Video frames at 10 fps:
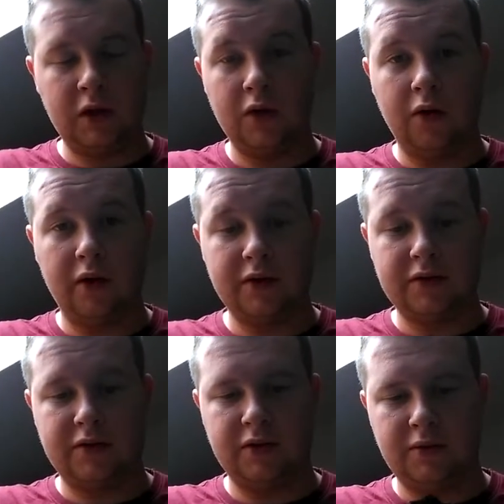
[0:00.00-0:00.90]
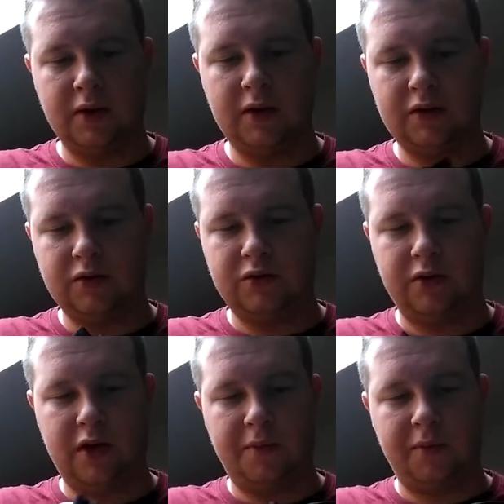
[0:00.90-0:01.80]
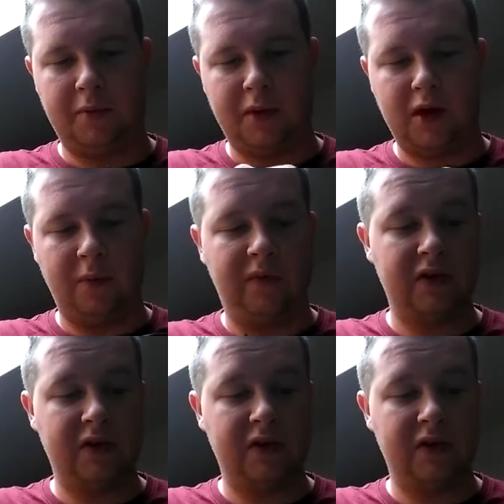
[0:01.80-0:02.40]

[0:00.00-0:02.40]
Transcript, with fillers: your eyes to uh, dry up and become